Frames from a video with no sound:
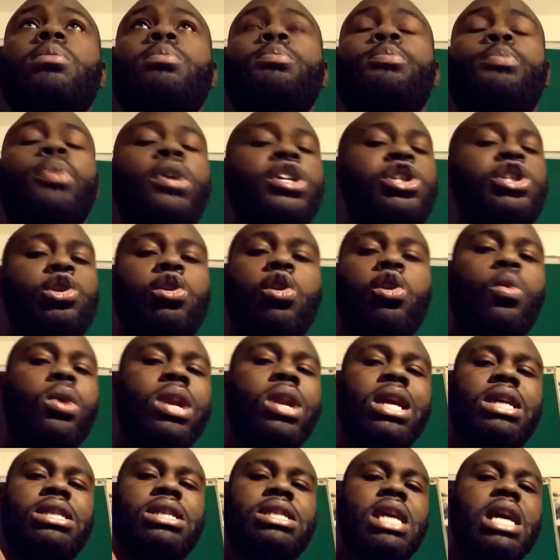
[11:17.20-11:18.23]
but you don't want
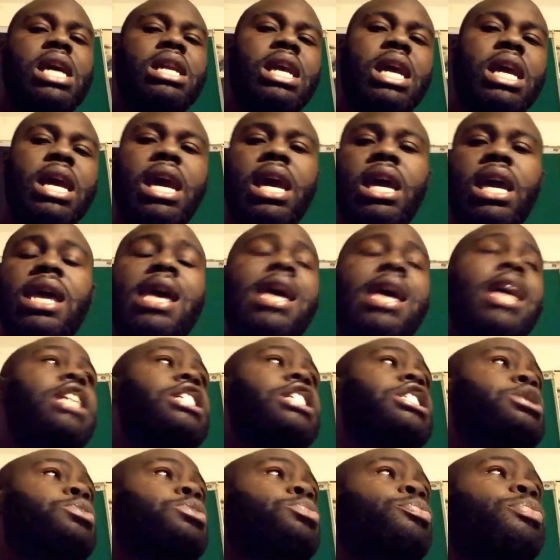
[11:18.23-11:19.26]
to extend the hand.
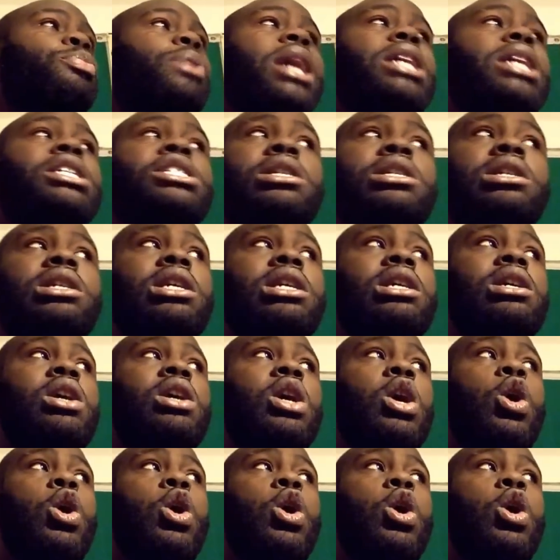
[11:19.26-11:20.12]
Especially